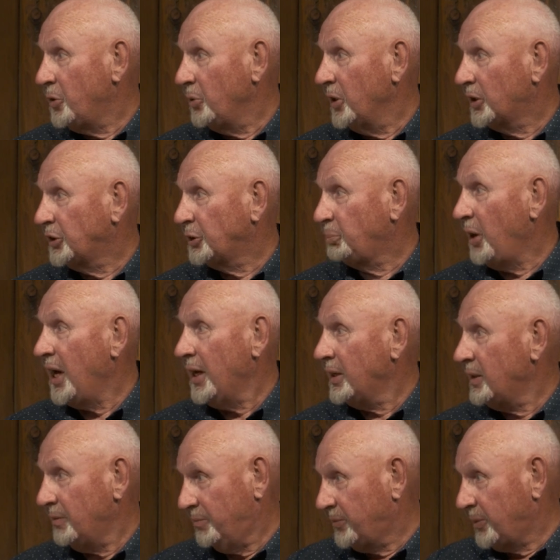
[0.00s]
to expand
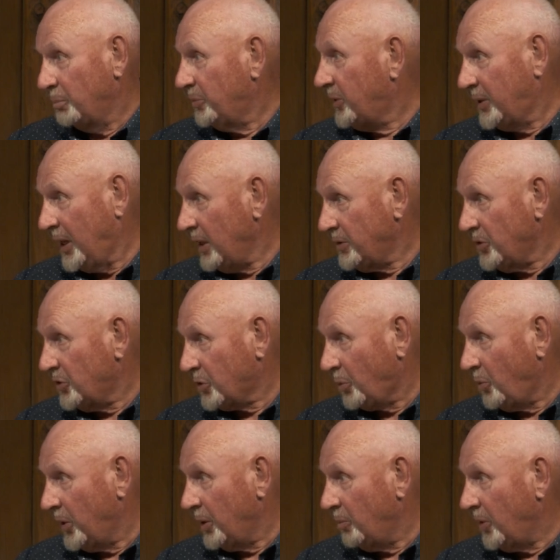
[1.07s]
it from 10
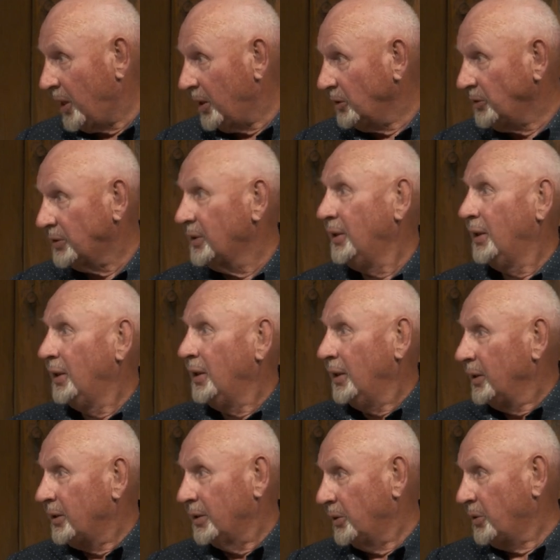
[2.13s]
square miles
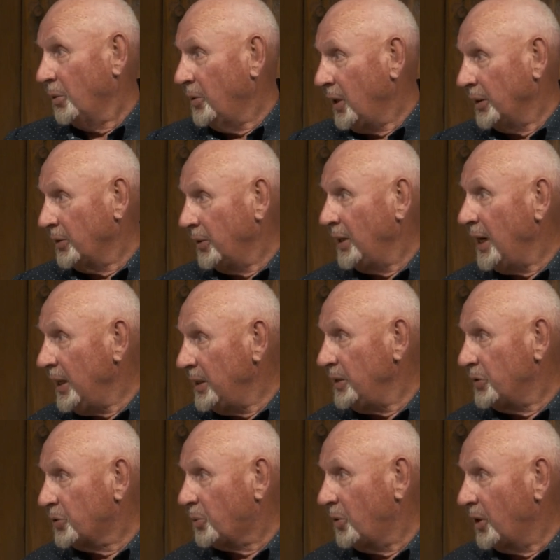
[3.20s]
to 280
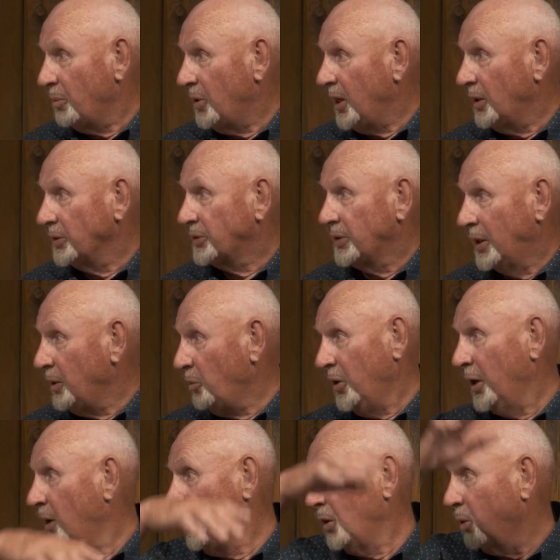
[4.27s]
square miles, and it
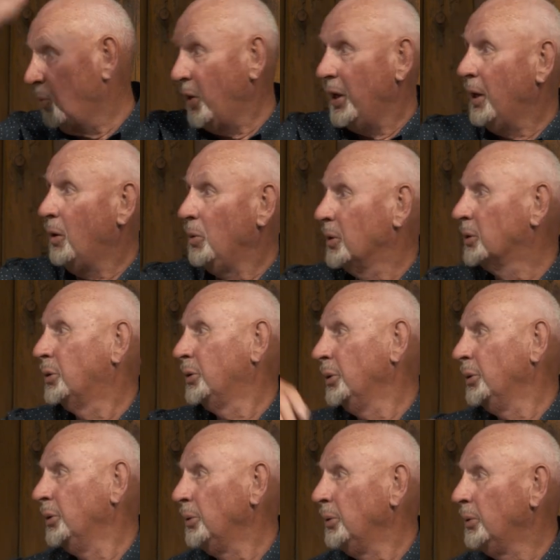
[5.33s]
went all the way out
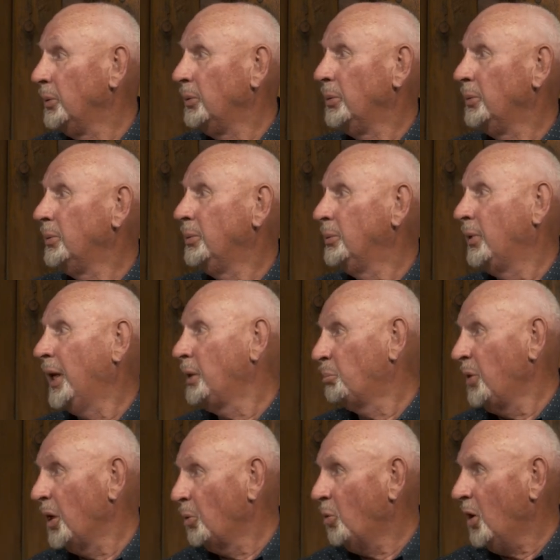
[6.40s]
to Lake
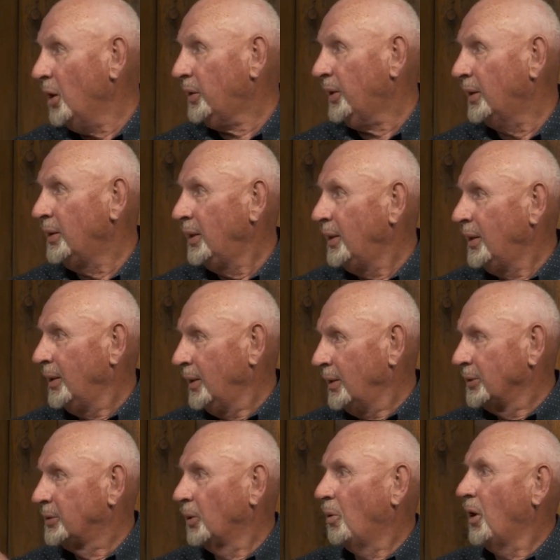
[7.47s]
Minnewanka.
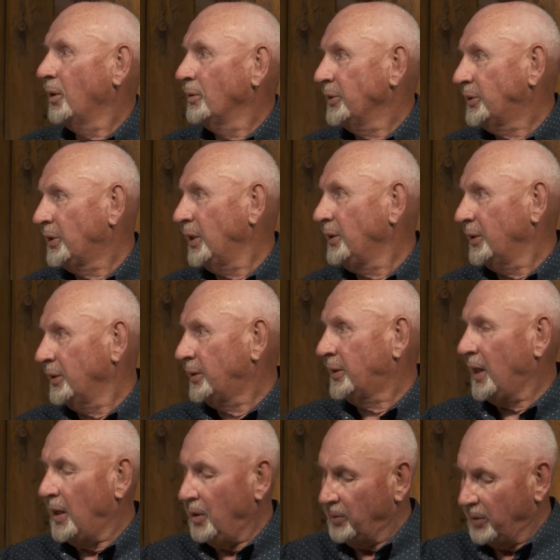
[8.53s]
So all of a sudden, the
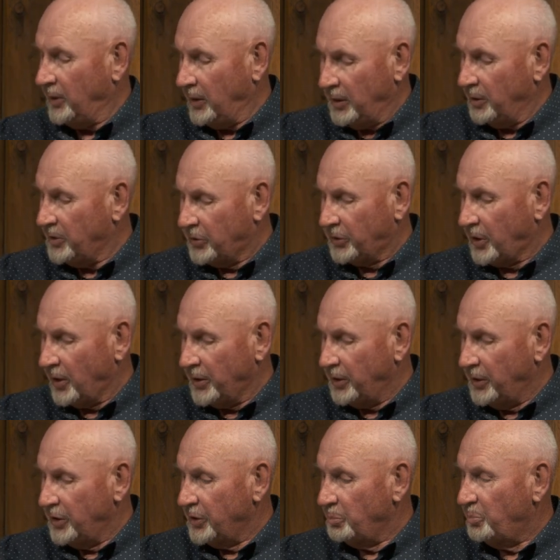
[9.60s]
town that had
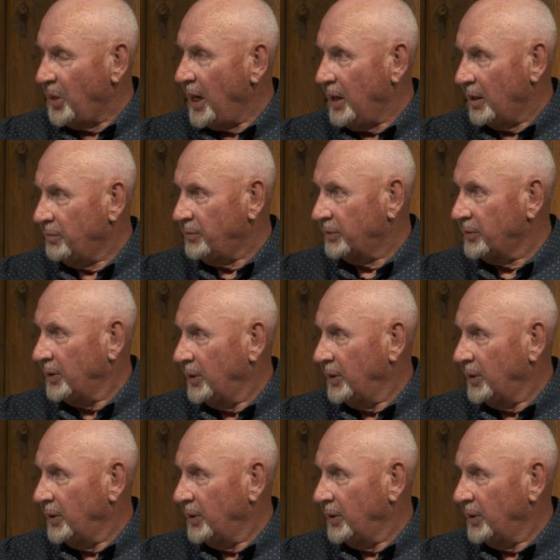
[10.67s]
started as Banff,